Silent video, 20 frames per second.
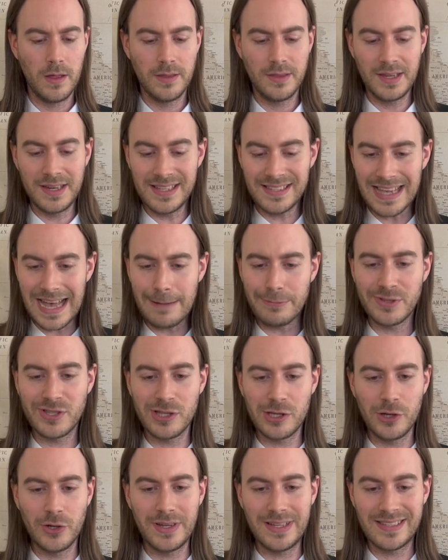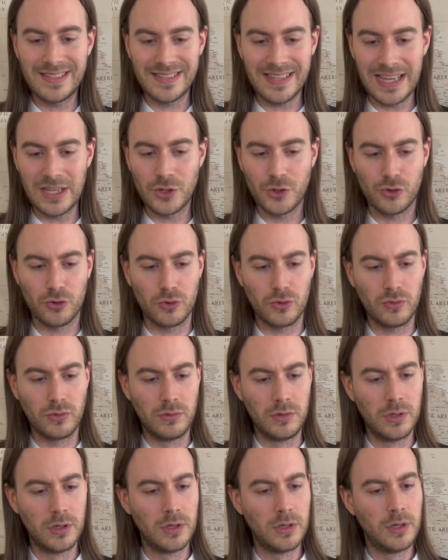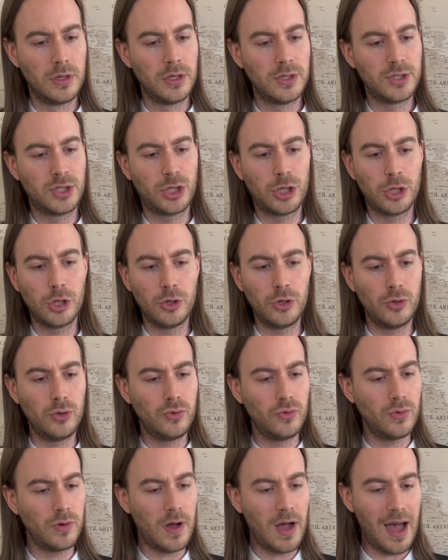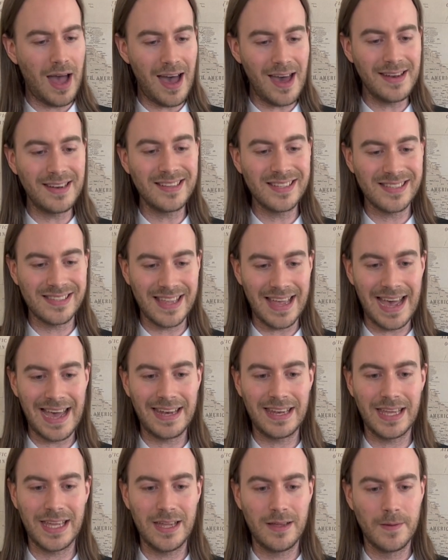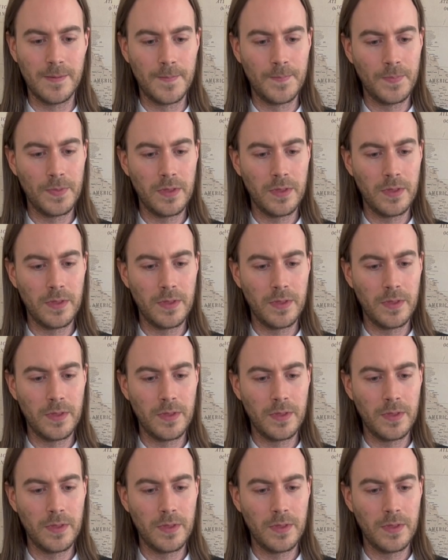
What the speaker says: that is absolutely central to understanding